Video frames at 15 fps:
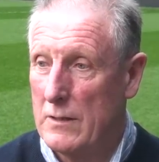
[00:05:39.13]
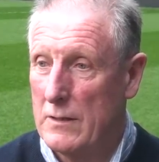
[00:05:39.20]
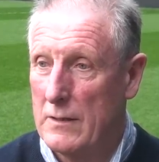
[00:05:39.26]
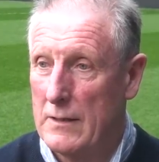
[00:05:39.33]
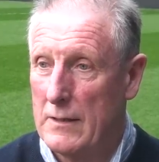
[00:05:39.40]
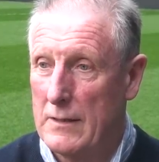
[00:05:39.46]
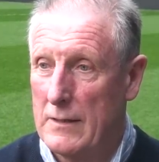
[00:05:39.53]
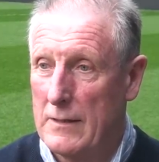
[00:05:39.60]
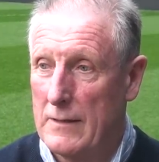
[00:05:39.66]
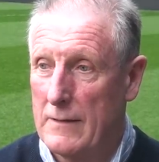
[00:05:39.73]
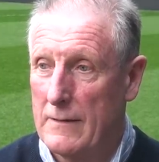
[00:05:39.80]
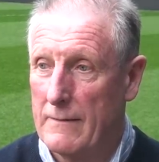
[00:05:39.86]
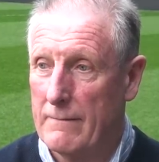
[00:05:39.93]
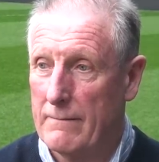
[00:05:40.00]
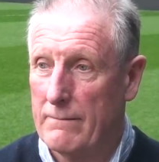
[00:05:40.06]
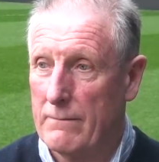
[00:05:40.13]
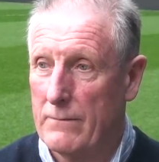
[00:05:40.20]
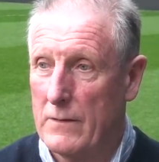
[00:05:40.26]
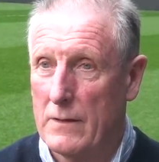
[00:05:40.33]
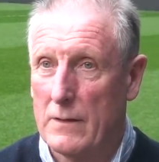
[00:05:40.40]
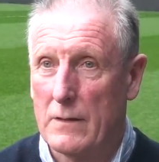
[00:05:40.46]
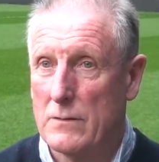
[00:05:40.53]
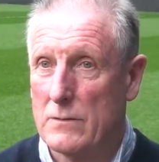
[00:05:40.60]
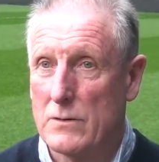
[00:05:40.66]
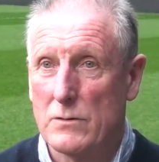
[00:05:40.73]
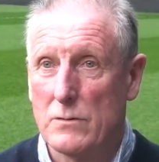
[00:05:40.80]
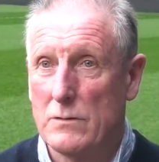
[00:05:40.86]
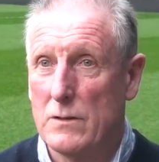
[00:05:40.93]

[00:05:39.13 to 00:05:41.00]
and I was,